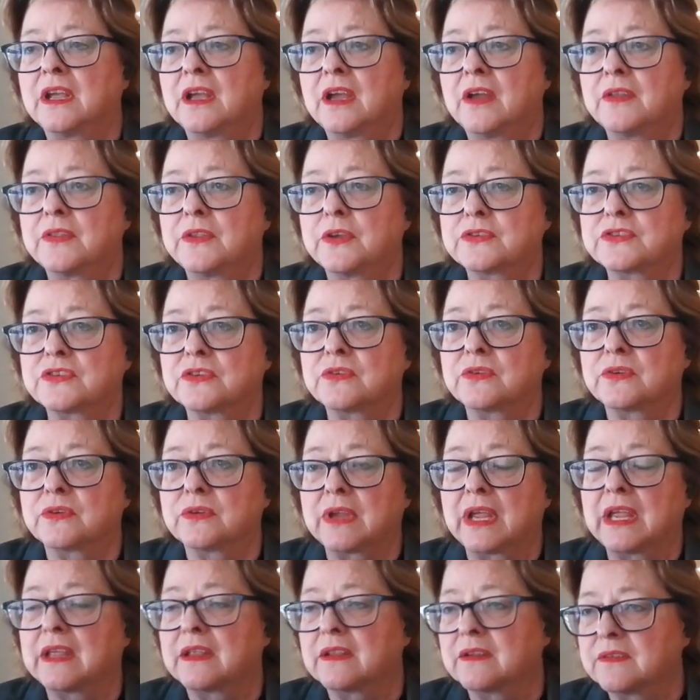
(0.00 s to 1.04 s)
Those are
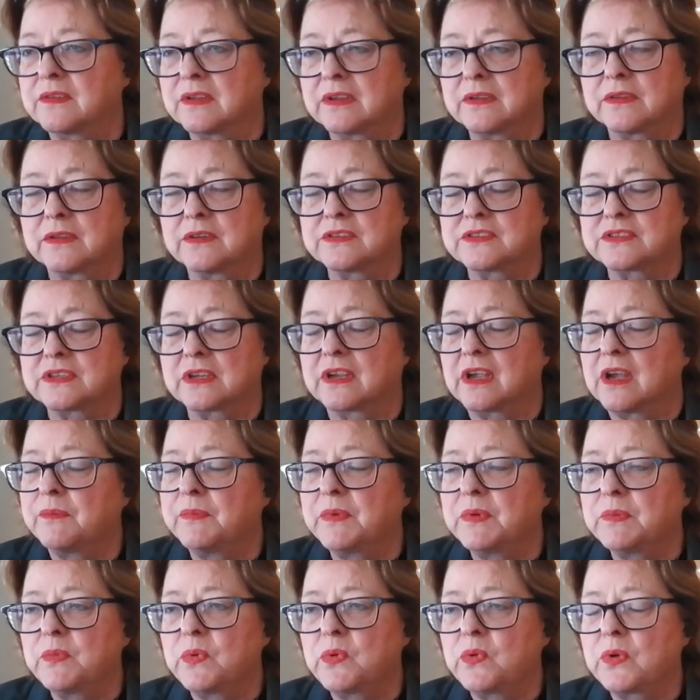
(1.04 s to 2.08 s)
and there's a
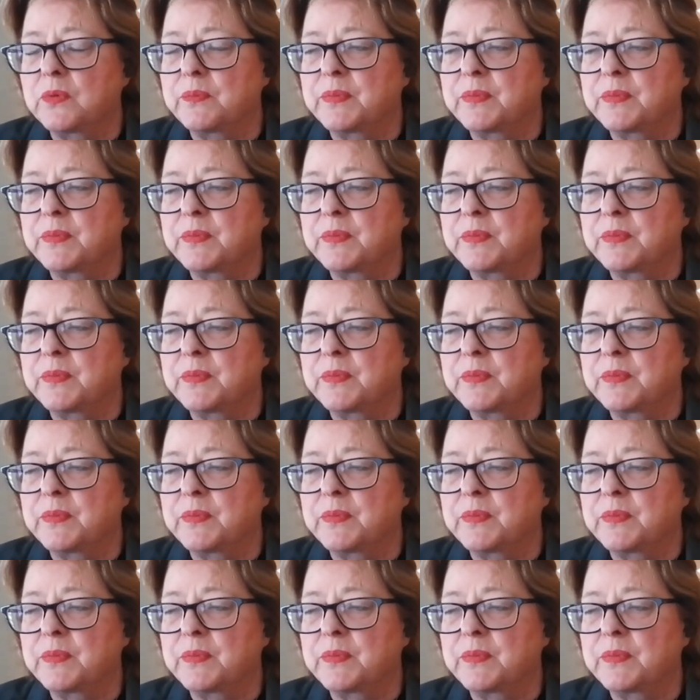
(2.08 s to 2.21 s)
couple more,